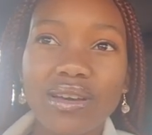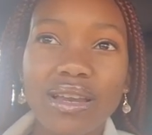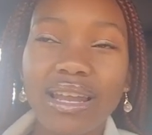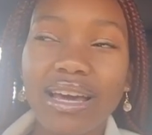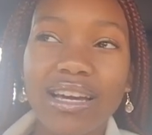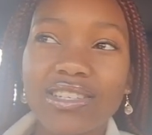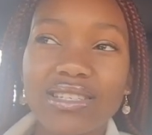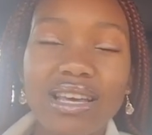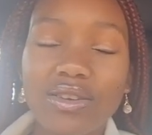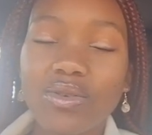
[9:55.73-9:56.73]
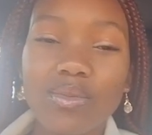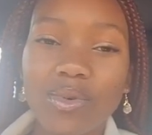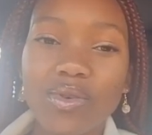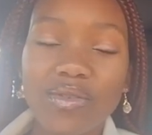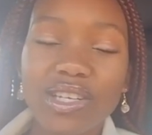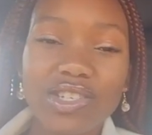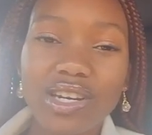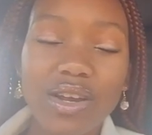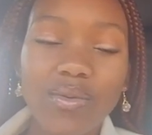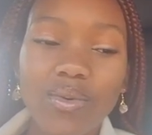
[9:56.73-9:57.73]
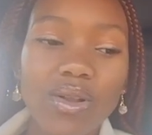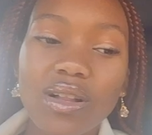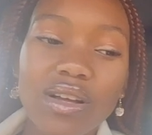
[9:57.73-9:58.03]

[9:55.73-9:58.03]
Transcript: Like, I just had no motivation at all